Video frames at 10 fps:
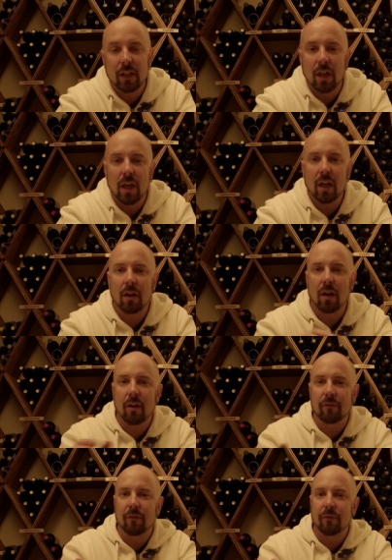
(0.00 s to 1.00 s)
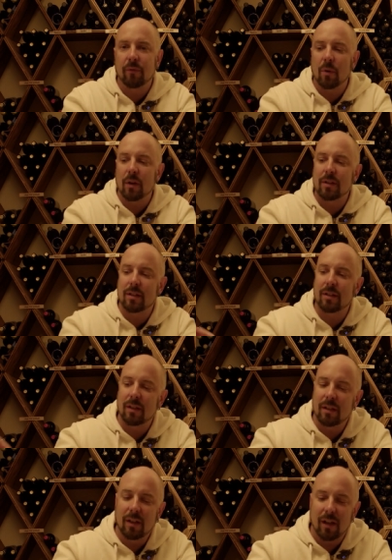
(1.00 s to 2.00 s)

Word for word: a lot of force